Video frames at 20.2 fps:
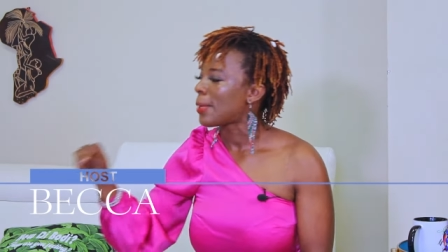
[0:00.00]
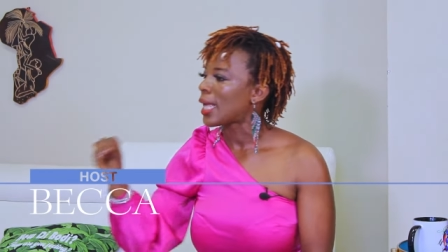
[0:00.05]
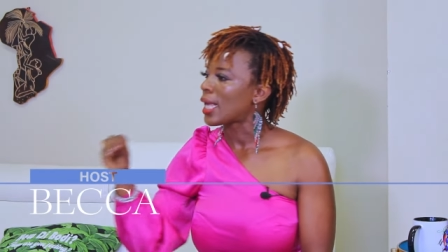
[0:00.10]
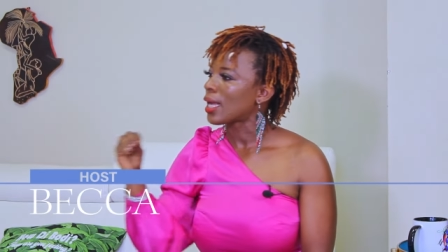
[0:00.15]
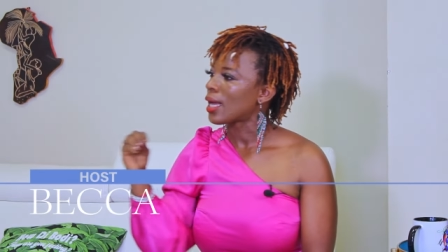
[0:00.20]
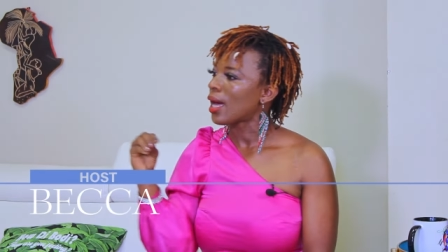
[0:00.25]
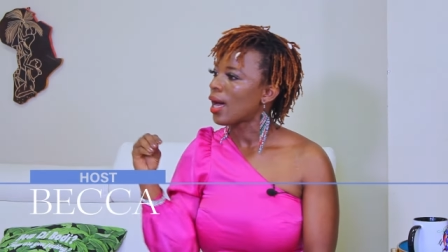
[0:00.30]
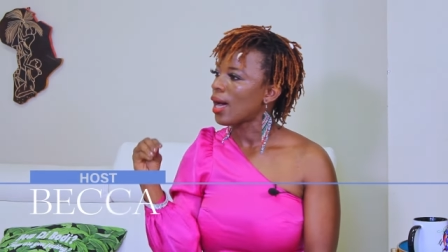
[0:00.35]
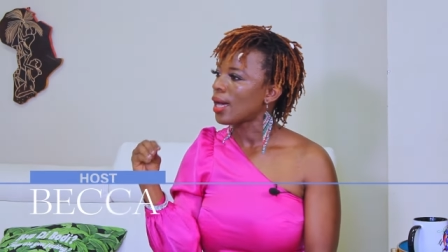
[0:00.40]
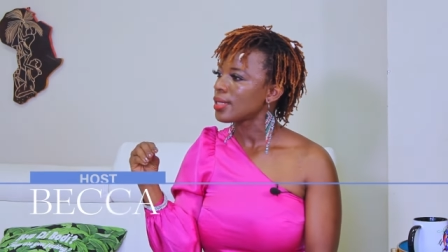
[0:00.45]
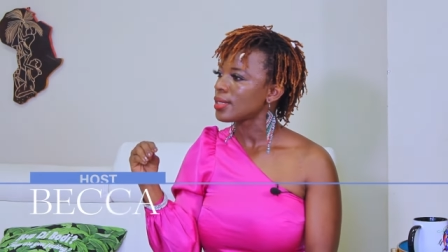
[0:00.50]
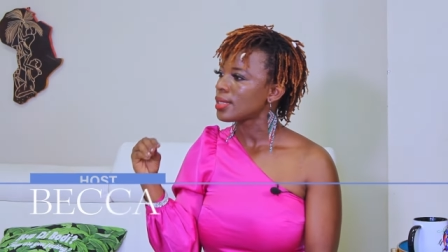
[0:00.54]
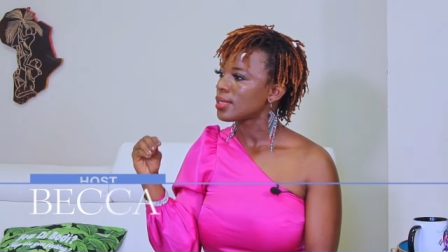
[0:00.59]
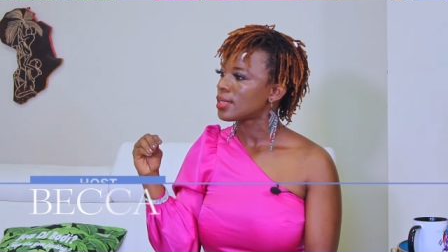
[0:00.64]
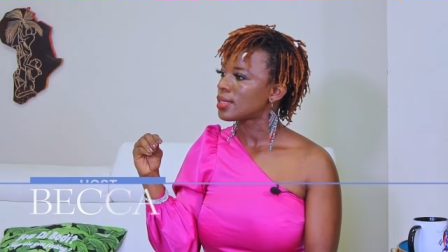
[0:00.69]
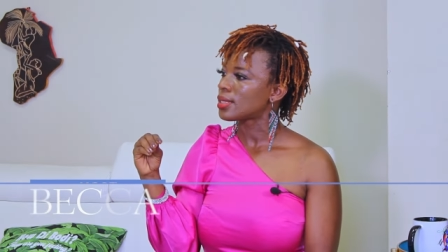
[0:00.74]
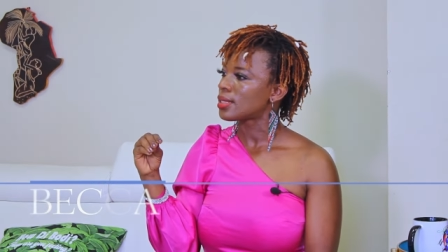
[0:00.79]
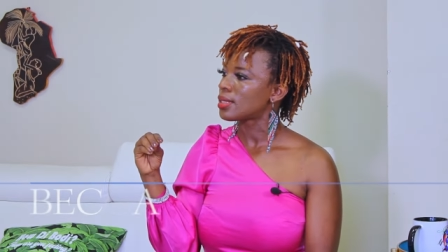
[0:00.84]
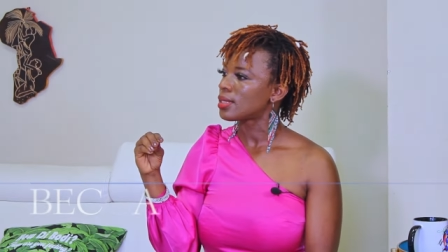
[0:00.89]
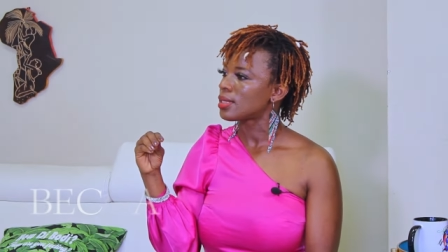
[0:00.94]

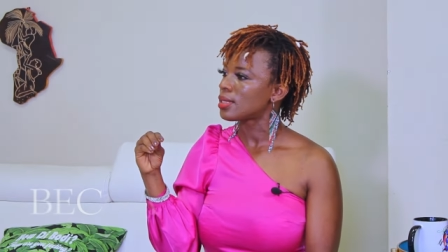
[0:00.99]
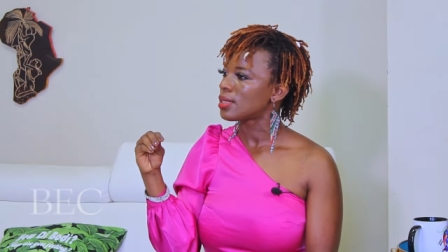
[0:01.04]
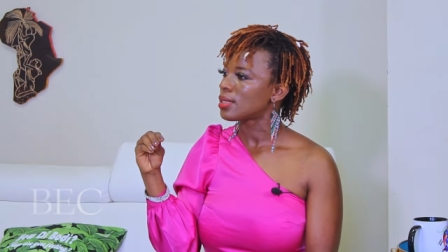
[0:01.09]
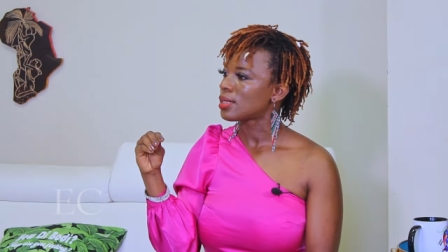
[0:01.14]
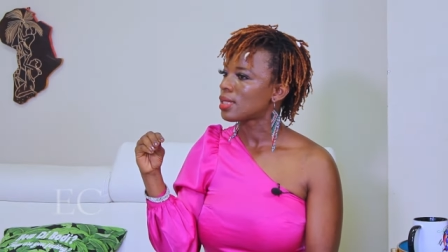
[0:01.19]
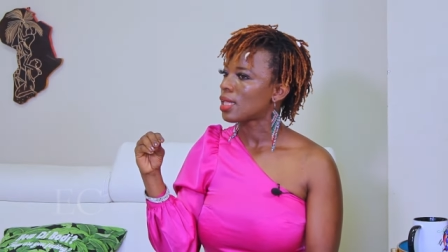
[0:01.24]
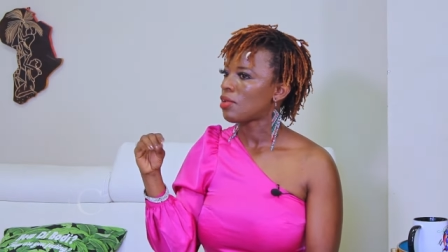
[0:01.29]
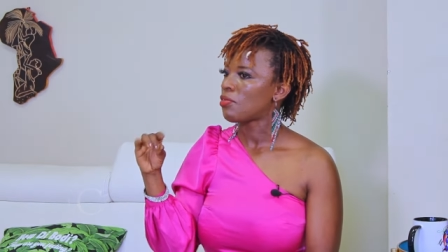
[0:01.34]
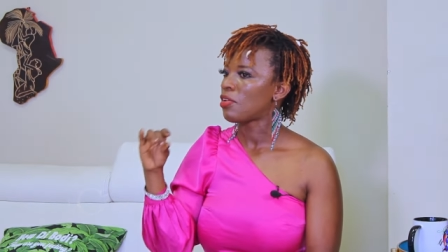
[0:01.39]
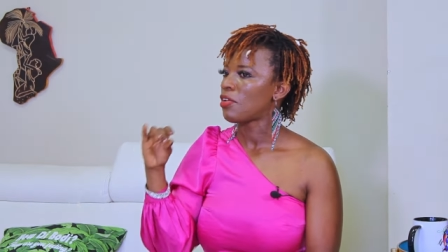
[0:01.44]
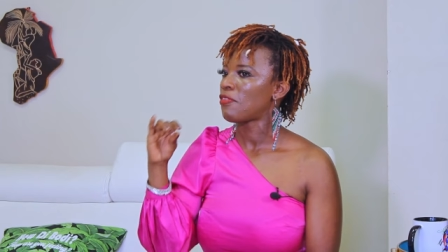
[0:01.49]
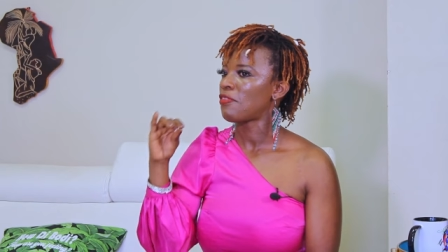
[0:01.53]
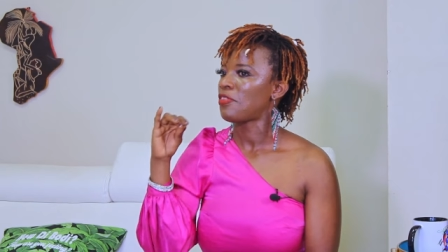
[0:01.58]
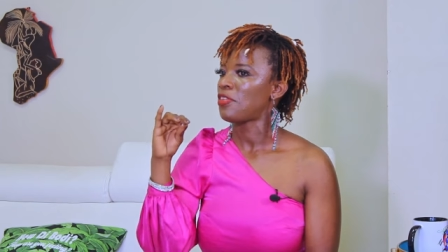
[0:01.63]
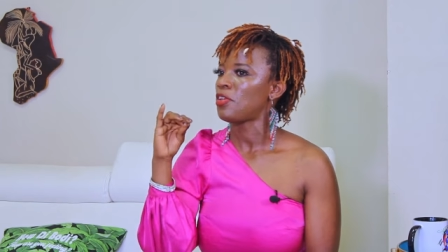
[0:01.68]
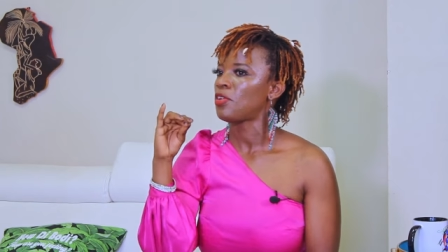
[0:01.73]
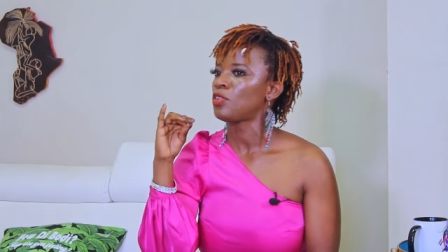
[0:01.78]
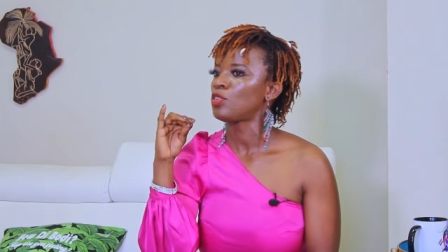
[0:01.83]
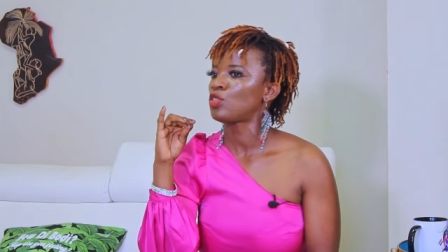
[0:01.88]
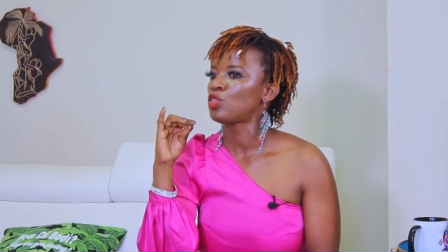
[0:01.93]
Because they
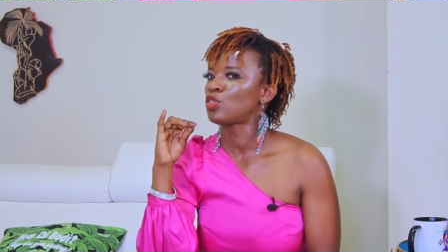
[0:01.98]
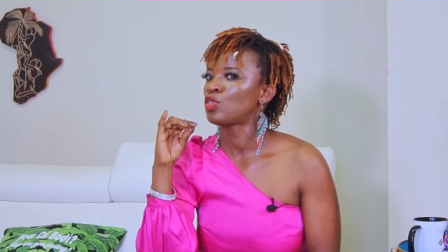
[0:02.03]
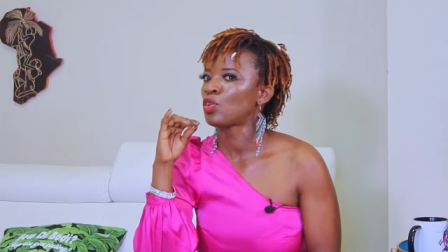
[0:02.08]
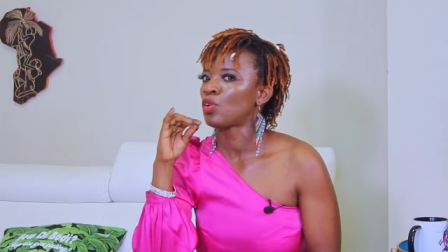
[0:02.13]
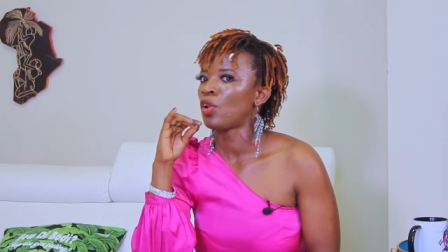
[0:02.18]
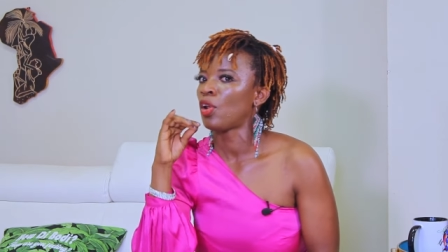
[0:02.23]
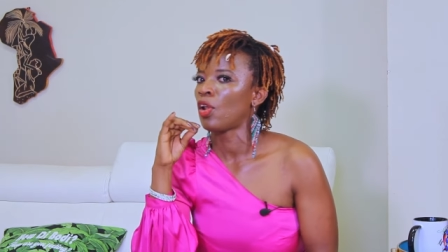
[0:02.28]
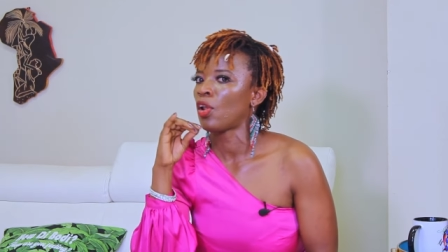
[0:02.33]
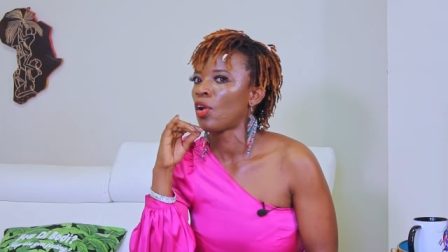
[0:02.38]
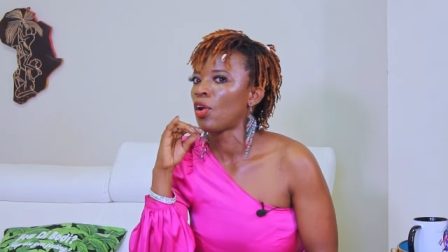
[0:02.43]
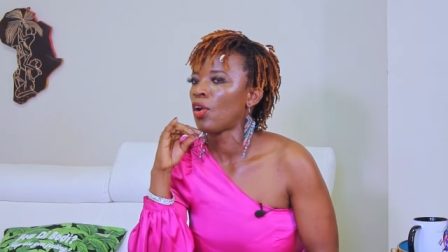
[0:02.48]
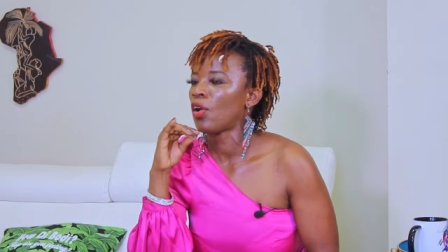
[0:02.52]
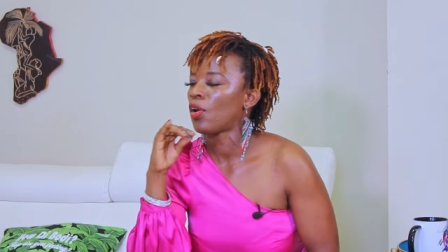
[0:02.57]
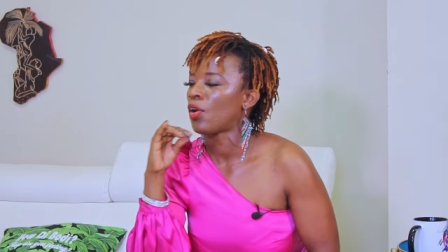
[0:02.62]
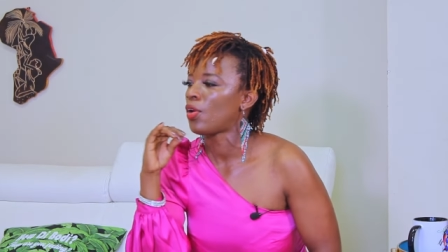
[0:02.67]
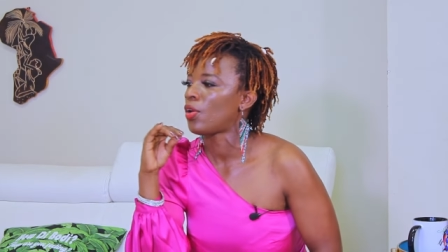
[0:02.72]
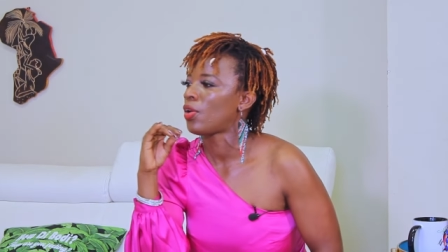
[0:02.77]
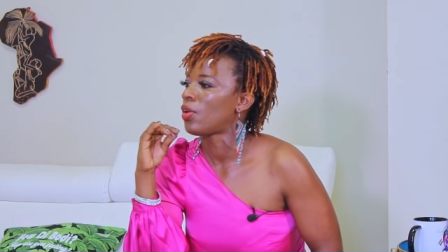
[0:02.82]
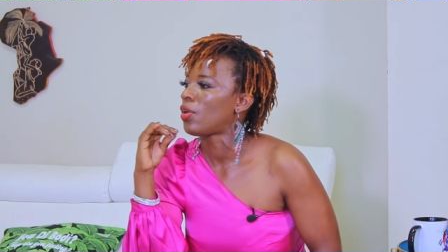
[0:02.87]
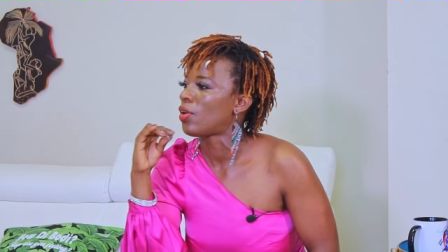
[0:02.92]
refused to
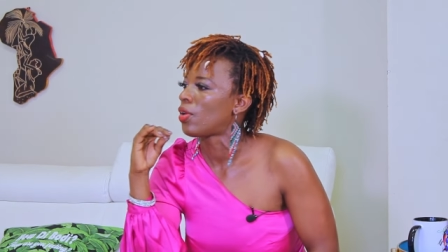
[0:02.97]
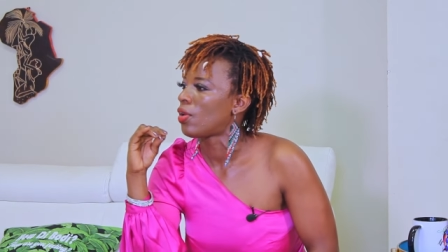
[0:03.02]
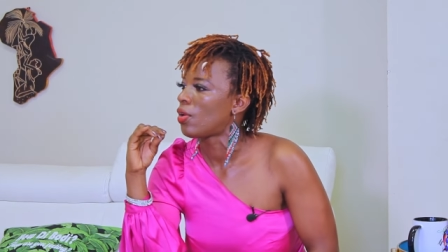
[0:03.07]
learn